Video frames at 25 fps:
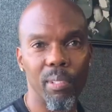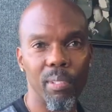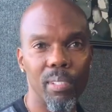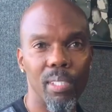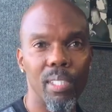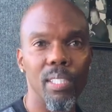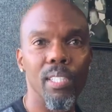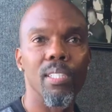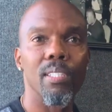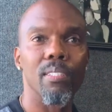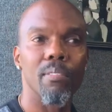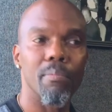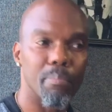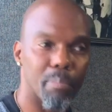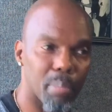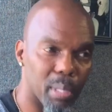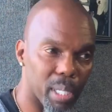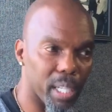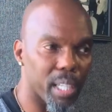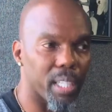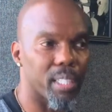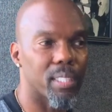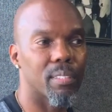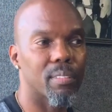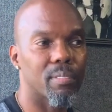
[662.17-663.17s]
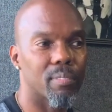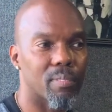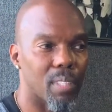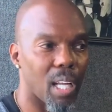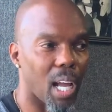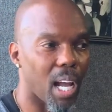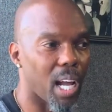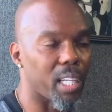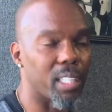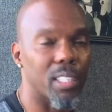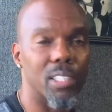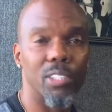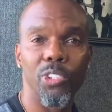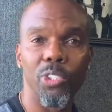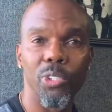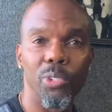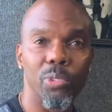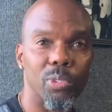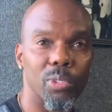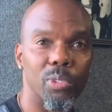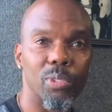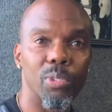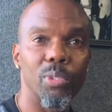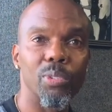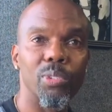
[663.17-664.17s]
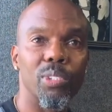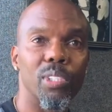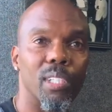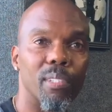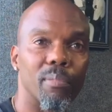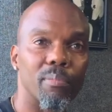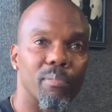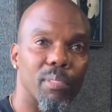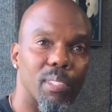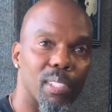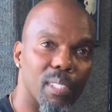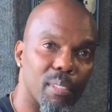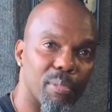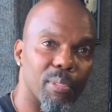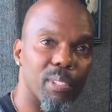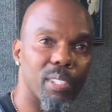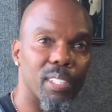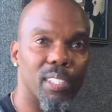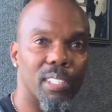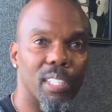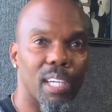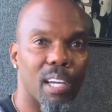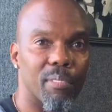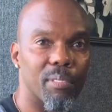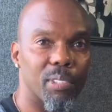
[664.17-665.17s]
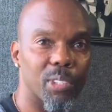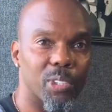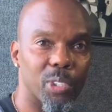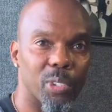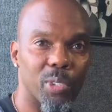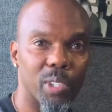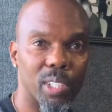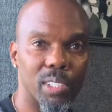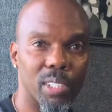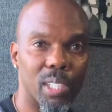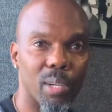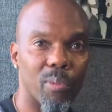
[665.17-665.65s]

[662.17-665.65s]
Right. But I could choose to do something different because I have a choice.